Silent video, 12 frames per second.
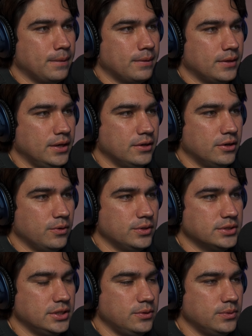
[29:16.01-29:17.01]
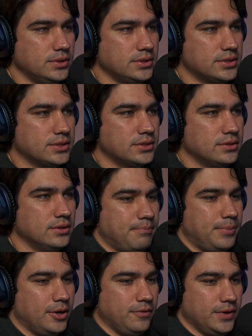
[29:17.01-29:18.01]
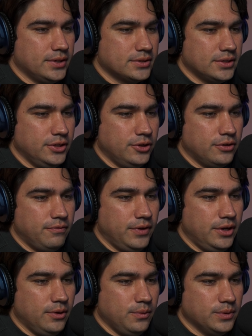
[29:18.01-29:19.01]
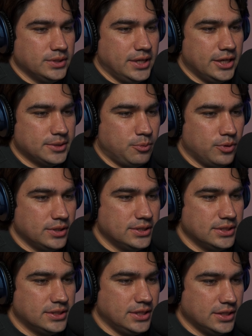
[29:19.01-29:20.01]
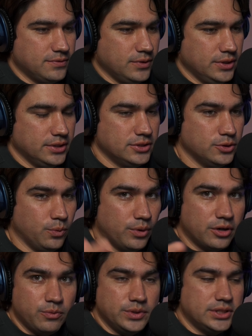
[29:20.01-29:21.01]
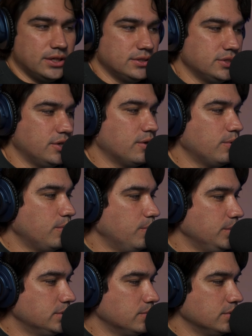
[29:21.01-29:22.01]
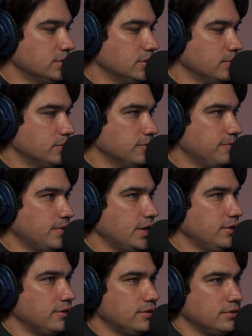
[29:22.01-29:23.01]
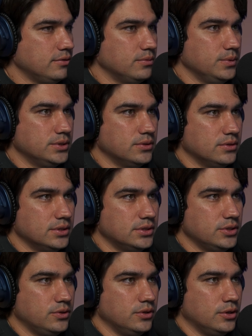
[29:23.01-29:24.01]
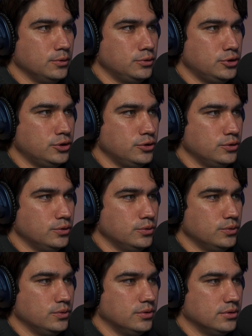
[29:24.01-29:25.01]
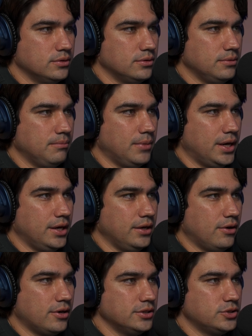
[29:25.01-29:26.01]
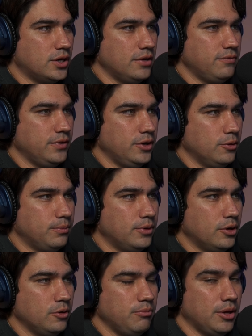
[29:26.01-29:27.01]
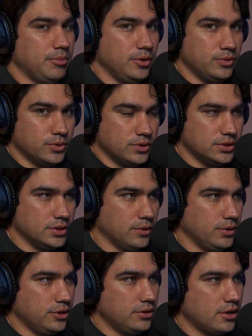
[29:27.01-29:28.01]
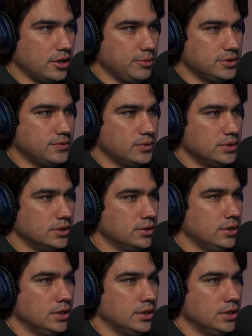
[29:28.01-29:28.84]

Encoding sequence. Perfect. Your video was exported successfully. So where did we tell it to go? We told it to go to Finder. We told it to go to my hard drive, Video Pro. Maybe you told it to go to your documents folder.